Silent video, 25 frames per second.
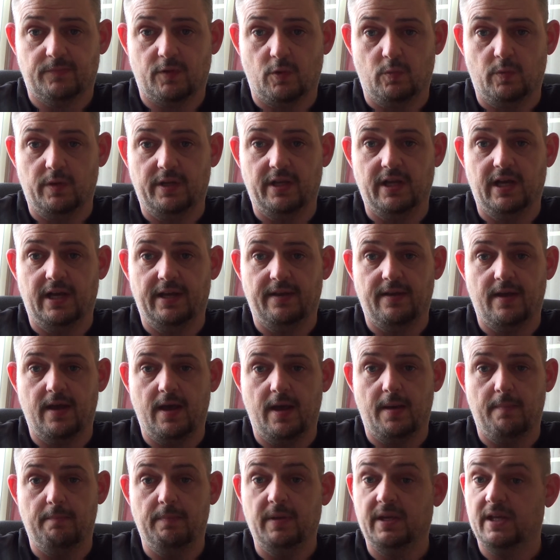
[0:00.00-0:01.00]
We
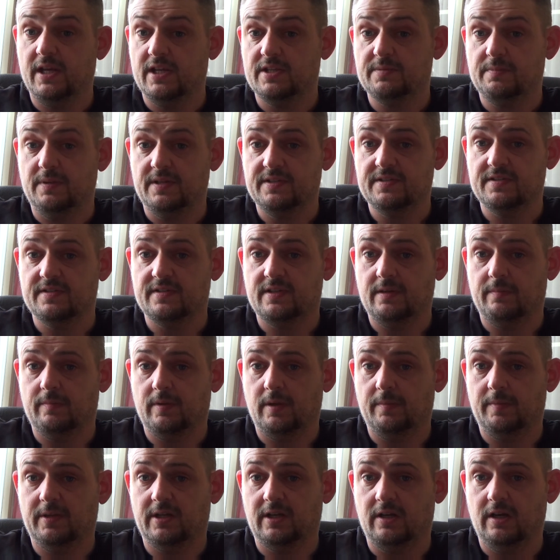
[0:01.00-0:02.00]
got big expenses
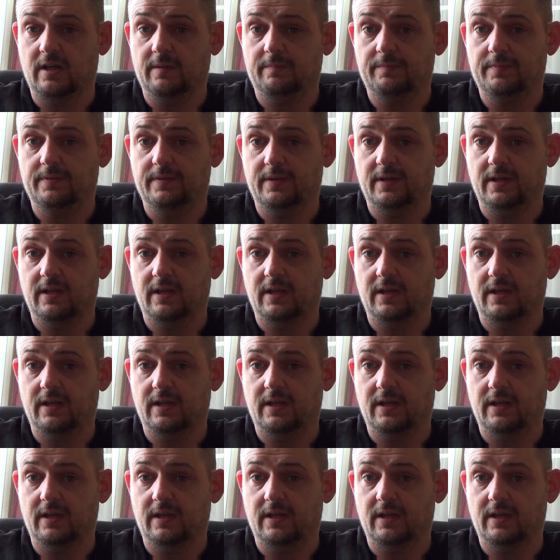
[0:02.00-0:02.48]
coming up at the club,